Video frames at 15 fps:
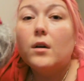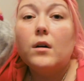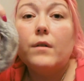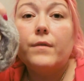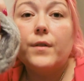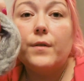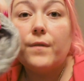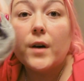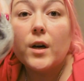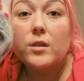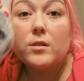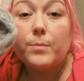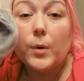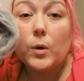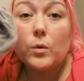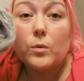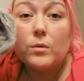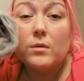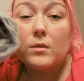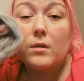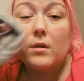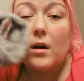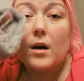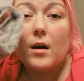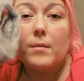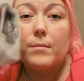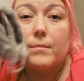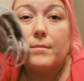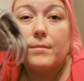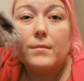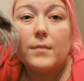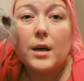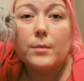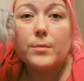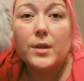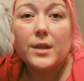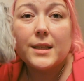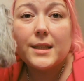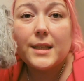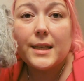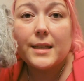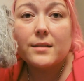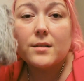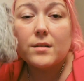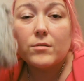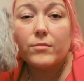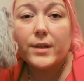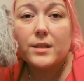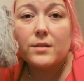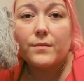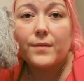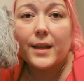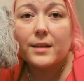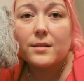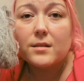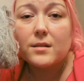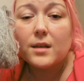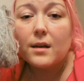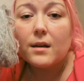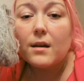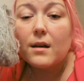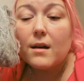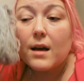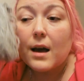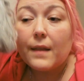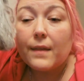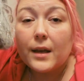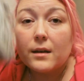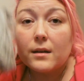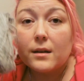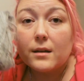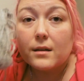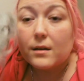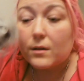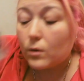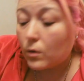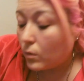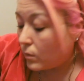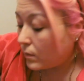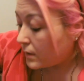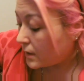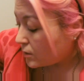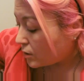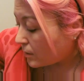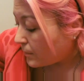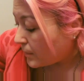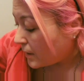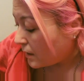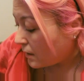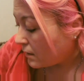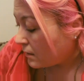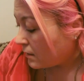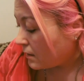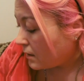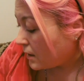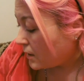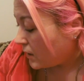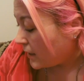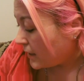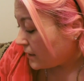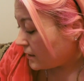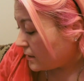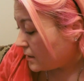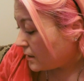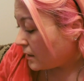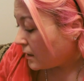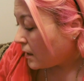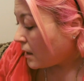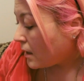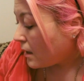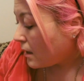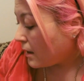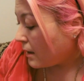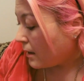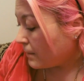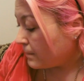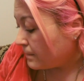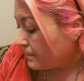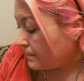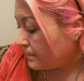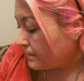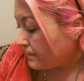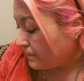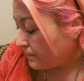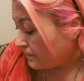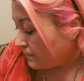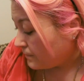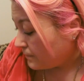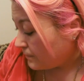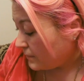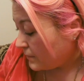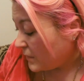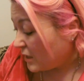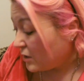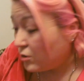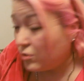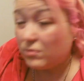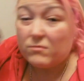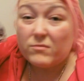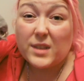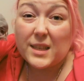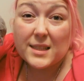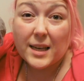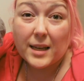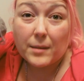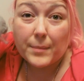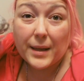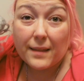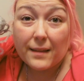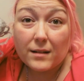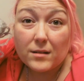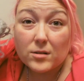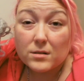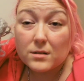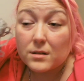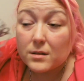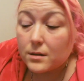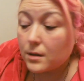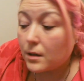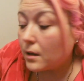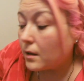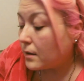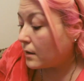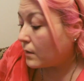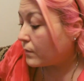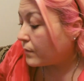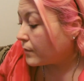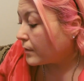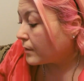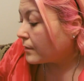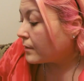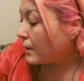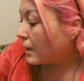of the first ball. Um, I'm going to knit the rest of this and then call this jumper a night. Um, this shouldn't really take me that long to knit through